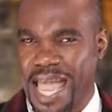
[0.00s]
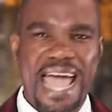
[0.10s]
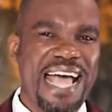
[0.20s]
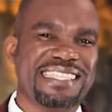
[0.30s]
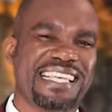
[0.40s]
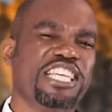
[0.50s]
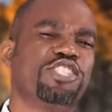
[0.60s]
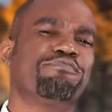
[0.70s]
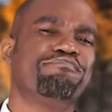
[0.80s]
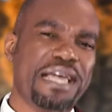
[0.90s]
As he
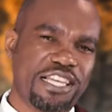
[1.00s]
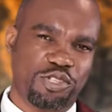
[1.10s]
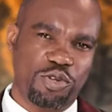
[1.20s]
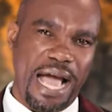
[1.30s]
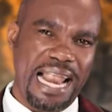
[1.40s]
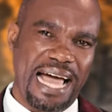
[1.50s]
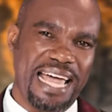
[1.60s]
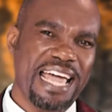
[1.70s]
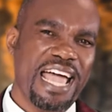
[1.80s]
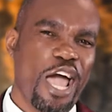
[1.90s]
speaks to
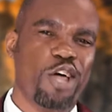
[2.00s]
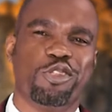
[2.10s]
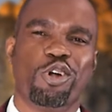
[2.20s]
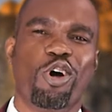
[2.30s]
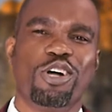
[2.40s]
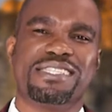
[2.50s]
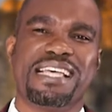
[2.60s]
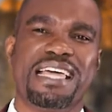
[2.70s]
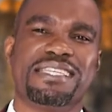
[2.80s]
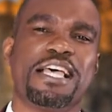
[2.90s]
Eli, and the Lord
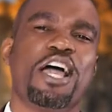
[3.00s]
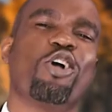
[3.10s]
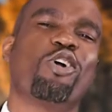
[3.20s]
says,